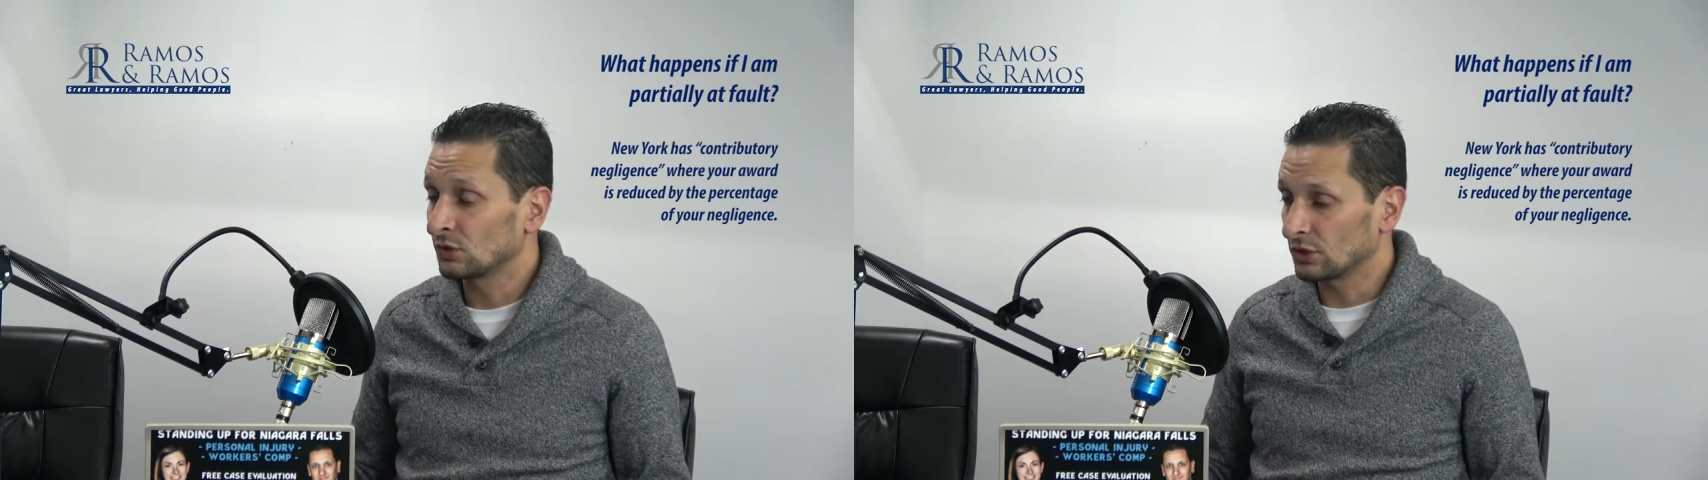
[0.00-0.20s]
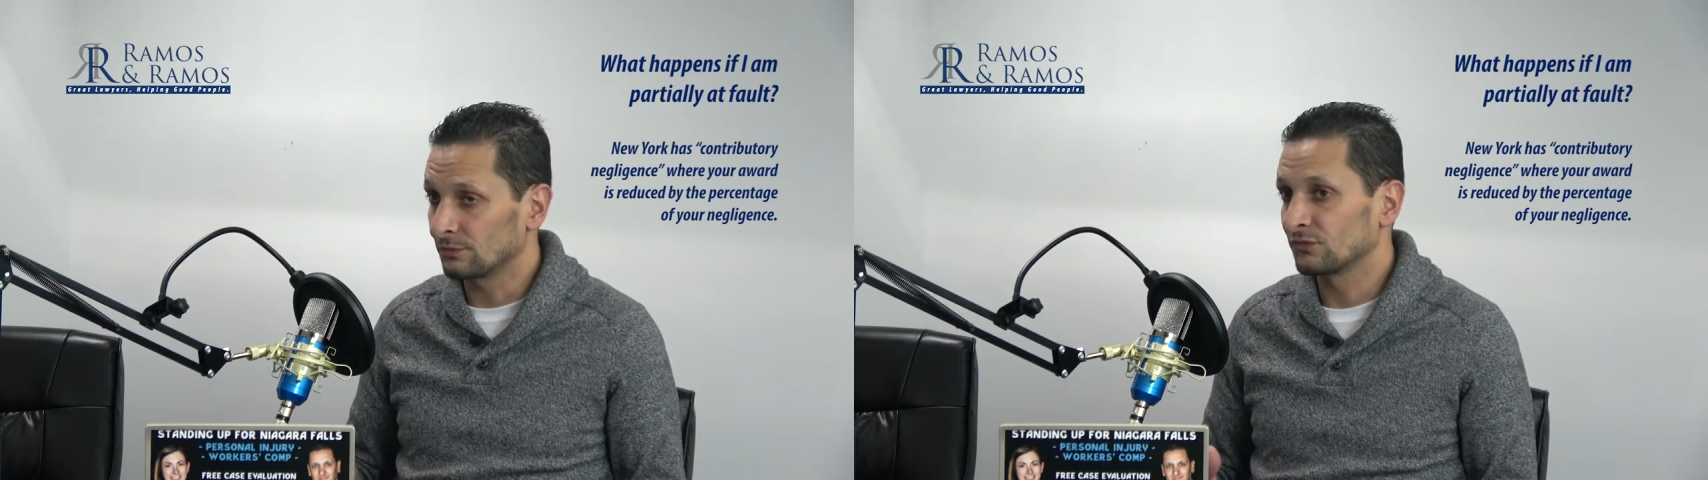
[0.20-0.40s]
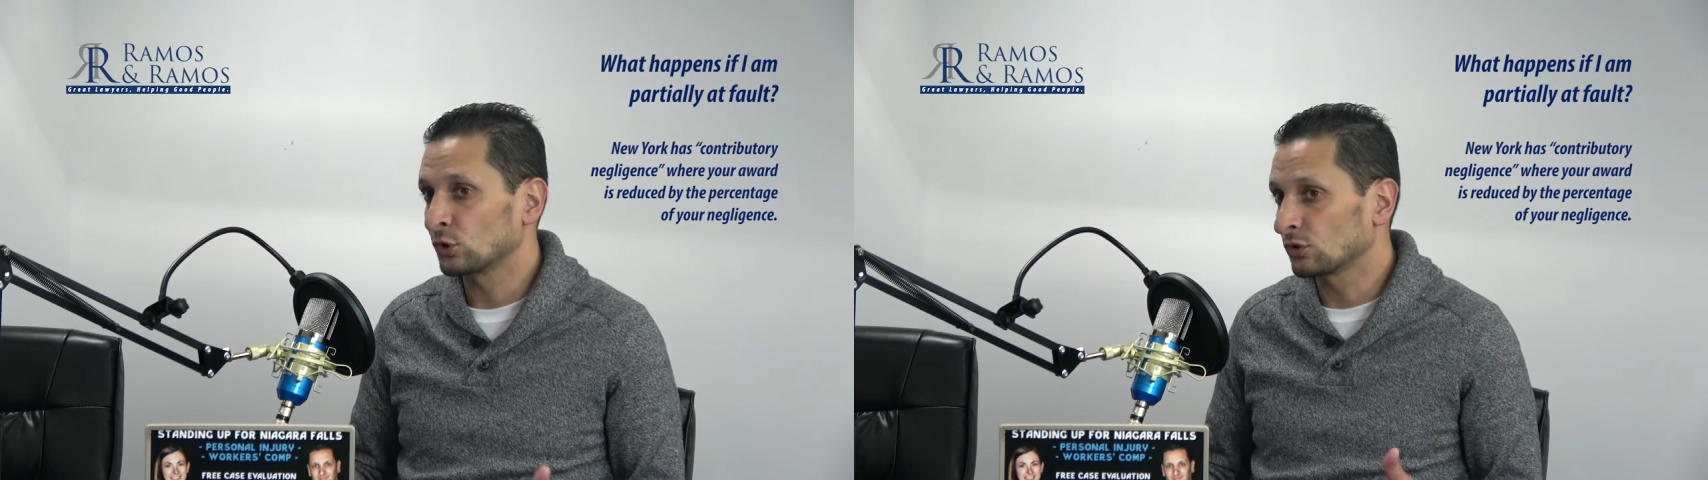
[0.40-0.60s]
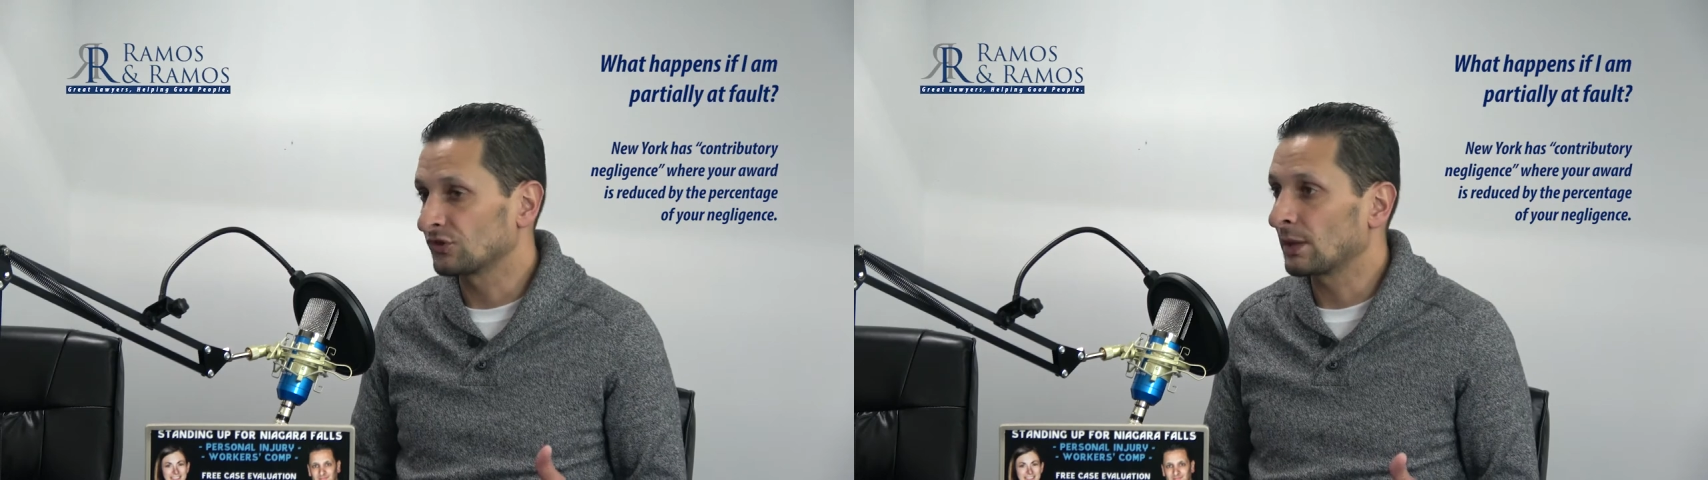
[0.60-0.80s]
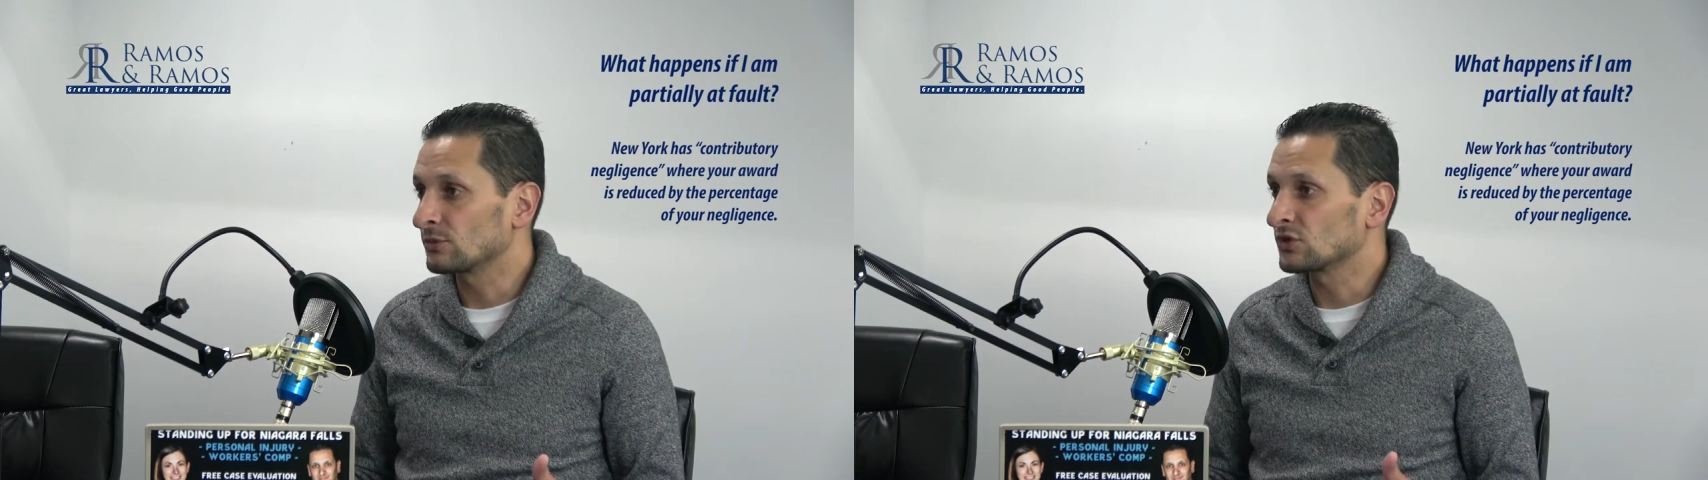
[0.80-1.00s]
or total
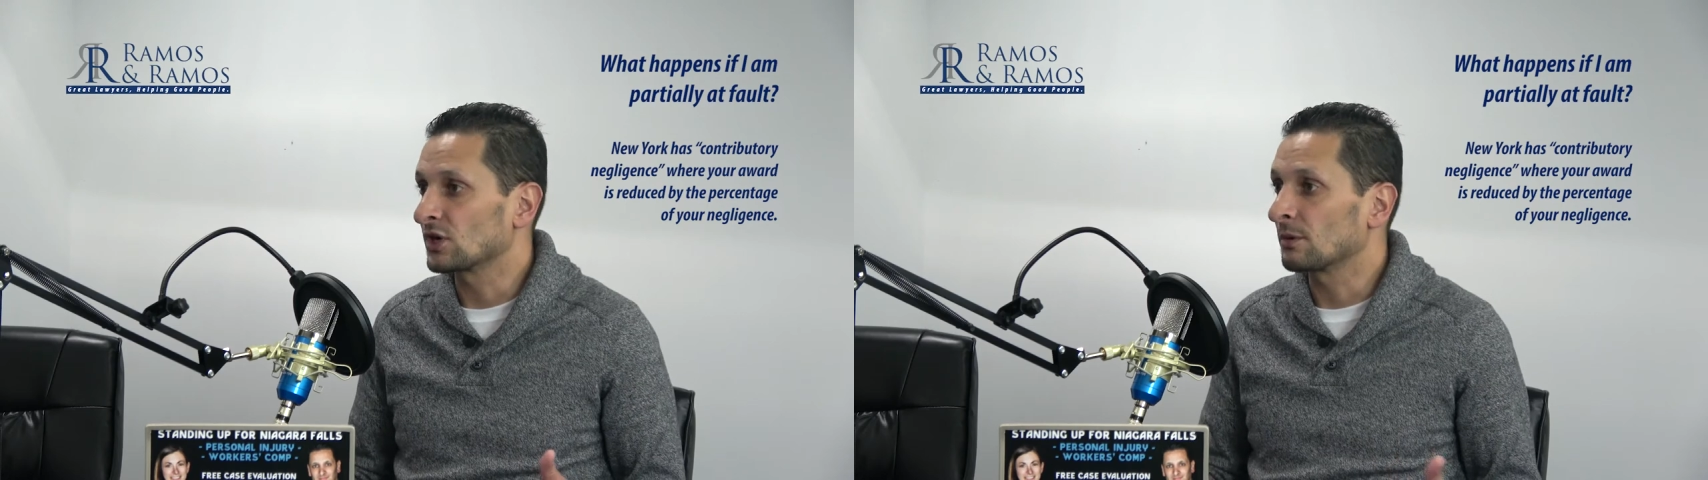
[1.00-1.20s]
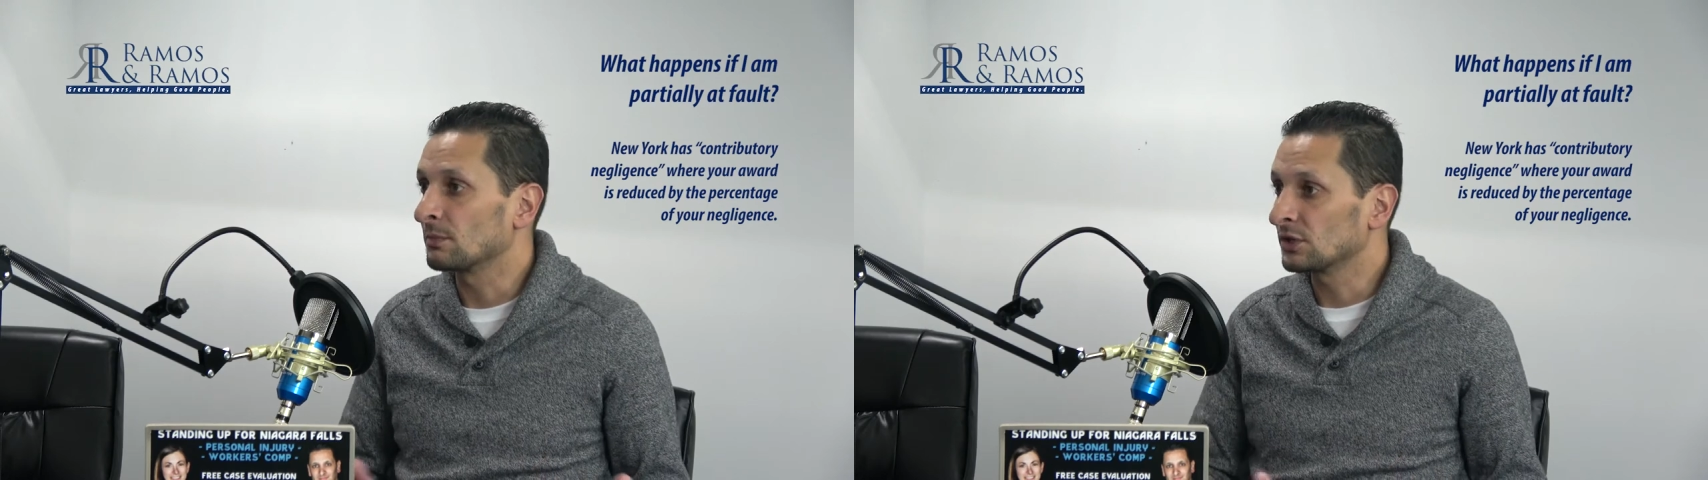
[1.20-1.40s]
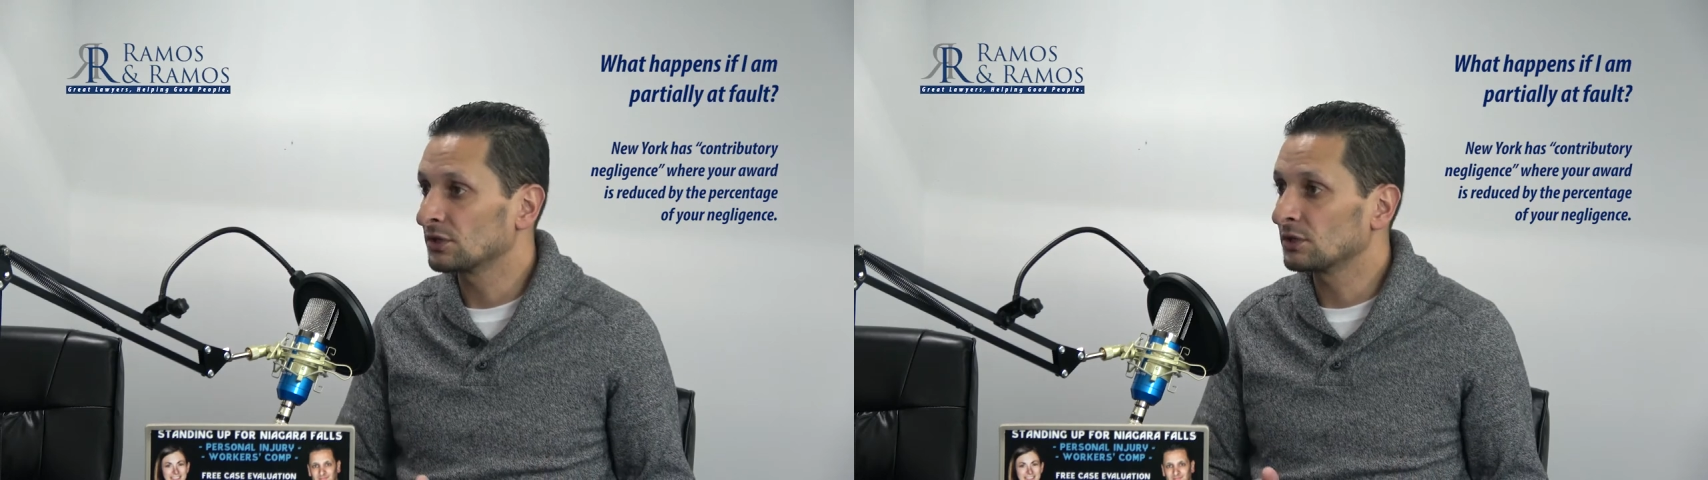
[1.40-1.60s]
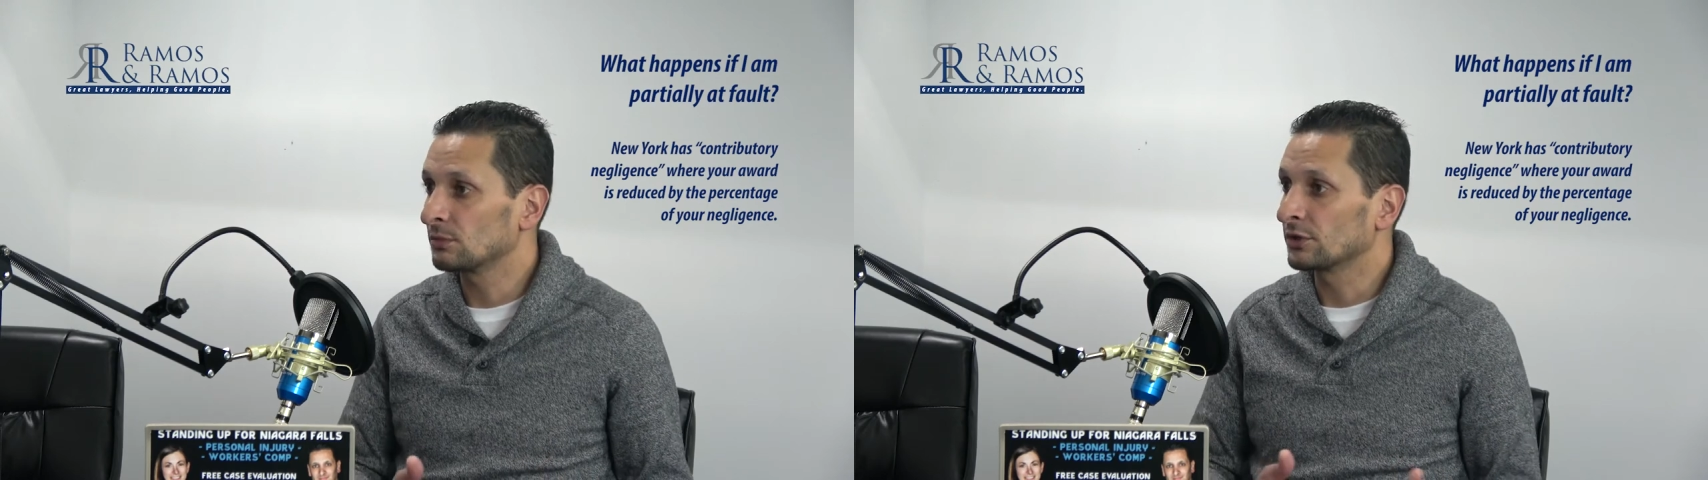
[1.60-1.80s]
damages are a million,